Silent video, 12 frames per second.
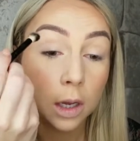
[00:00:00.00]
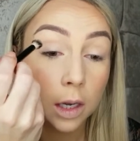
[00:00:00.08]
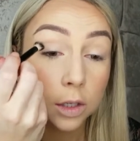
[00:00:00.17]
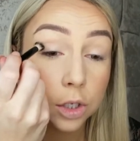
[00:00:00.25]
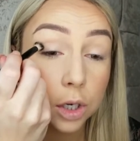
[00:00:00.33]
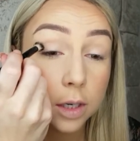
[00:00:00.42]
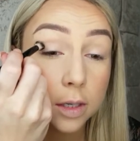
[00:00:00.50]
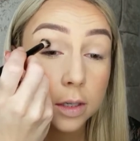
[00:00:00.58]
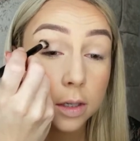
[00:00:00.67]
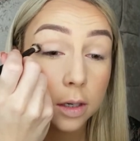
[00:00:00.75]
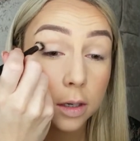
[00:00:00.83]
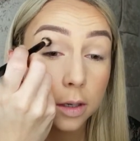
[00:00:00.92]
and
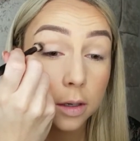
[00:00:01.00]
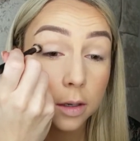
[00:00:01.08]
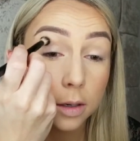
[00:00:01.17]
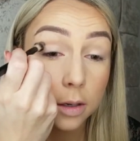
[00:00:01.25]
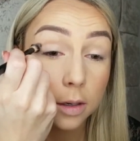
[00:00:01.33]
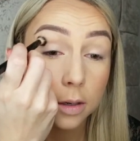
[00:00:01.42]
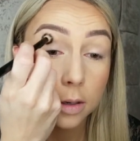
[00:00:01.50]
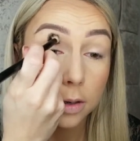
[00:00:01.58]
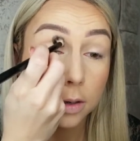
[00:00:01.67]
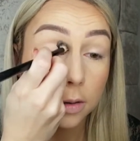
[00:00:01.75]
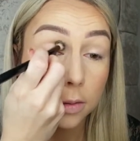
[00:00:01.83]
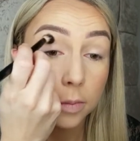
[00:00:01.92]
just
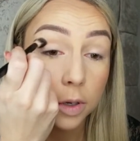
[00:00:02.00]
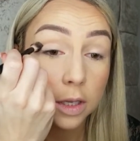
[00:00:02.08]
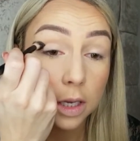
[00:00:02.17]
put